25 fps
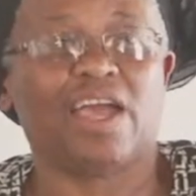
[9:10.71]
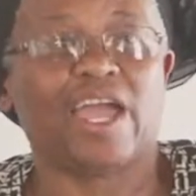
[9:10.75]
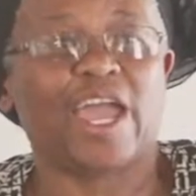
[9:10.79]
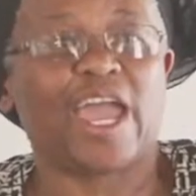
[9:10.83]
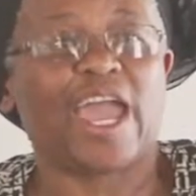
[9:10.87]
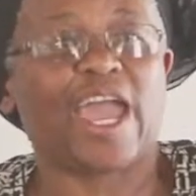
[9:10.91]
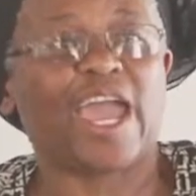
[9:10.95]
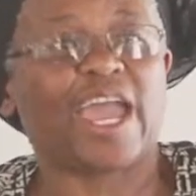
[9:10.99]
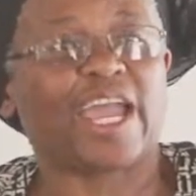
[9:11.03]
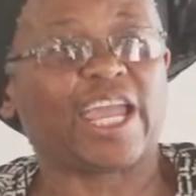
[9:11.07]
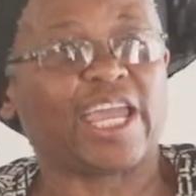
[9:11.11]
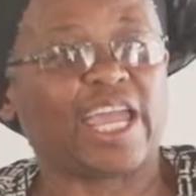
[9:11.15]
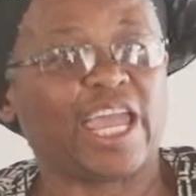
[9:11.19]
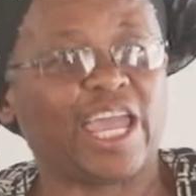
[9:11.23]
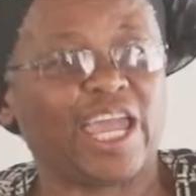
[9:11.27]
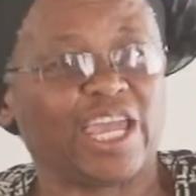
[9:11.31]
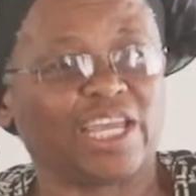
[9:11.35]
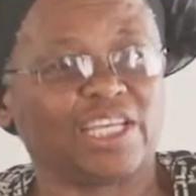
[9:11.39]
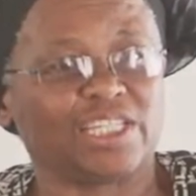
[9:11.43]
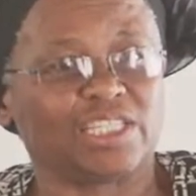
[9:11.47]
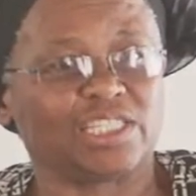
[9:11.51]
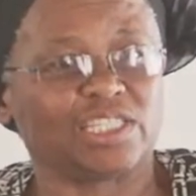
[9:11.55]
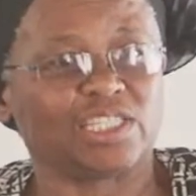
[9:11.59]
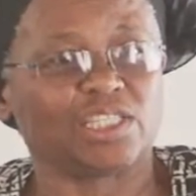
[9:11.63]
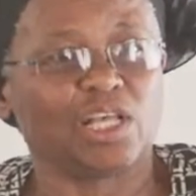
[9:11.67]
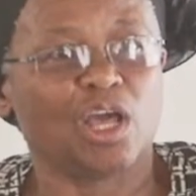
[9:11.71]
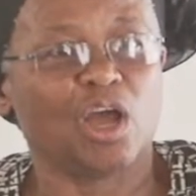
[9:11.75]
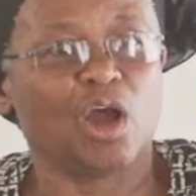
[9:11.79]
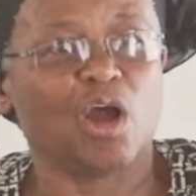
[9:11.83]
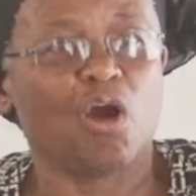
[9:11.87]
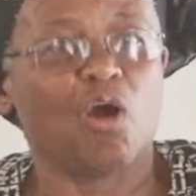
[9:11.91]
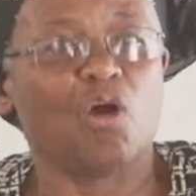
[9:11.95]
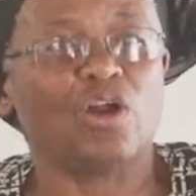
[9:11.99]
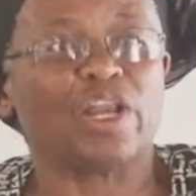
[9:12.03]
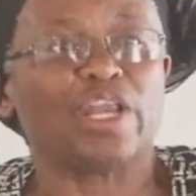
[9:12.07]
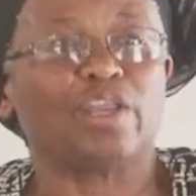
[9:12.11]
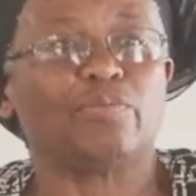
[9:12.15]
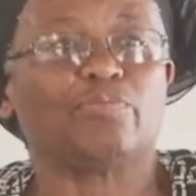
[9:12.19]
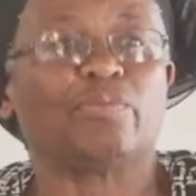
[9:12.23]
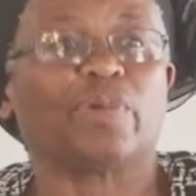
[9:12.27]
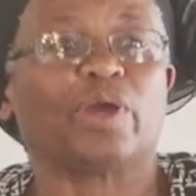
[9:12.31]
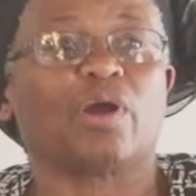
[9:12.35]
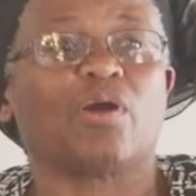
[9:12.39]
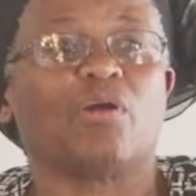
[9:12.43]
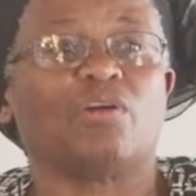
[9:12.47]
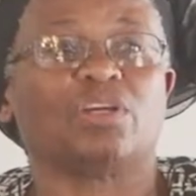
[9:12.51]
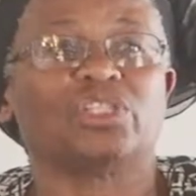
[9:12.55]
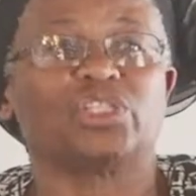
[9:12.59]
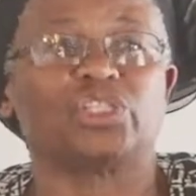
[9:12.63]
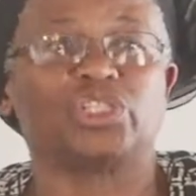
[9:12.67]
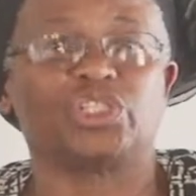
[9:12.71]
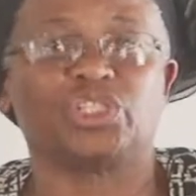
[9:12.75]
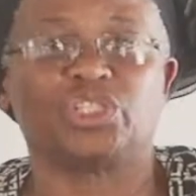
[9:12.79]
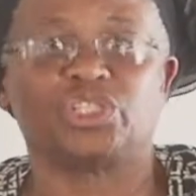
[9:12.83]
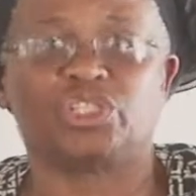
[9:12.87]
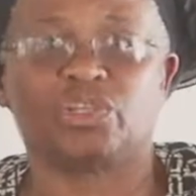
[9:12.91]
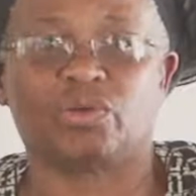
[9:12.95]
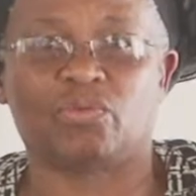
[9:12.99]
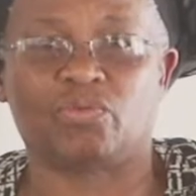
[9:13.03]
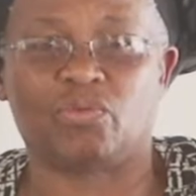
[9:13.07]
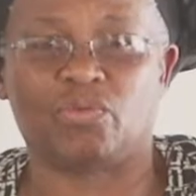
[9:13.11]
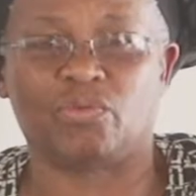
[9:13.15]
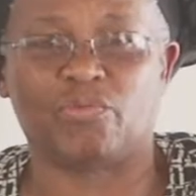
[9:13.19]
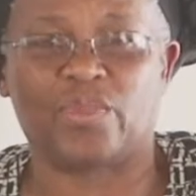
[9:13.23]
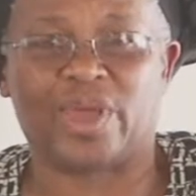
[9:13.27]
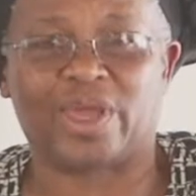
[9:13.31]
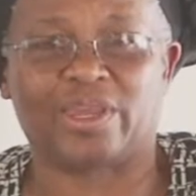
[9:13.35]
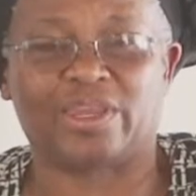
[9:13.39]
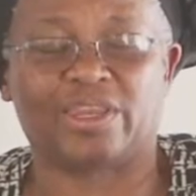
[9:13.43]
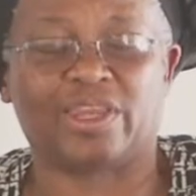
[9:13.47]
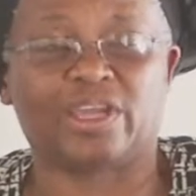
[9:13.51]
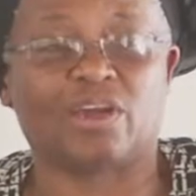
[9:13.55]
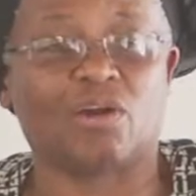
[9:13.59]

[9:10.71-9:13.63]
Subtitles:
her case only because she's a woman.